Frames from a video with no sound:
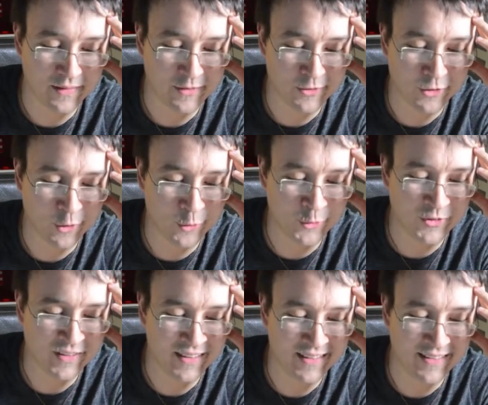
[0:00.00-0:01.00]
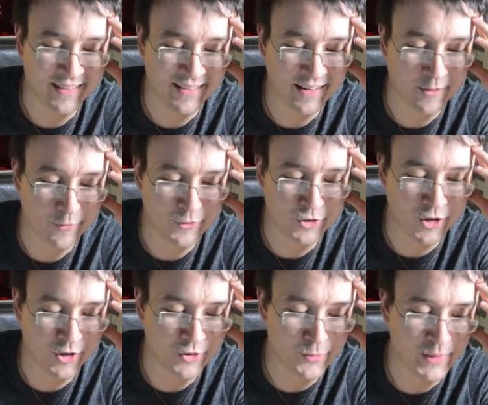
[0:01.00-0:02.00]
shows the state of
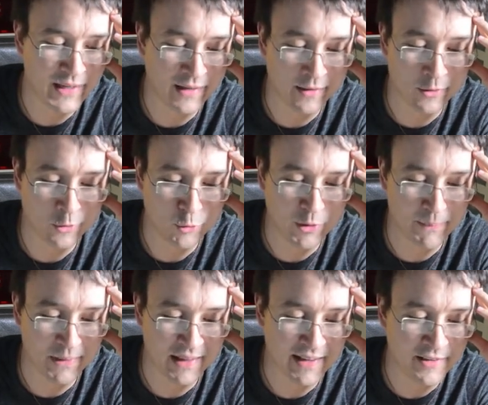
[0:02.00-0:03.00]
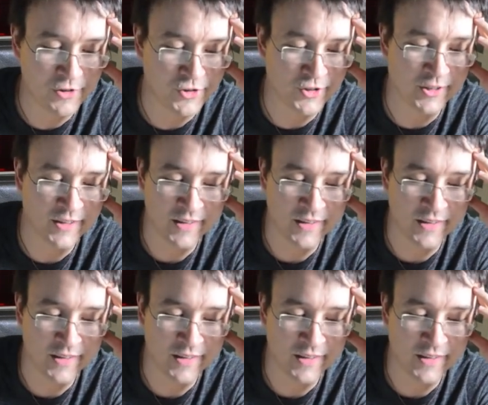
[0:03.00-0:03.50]
charge being replenished.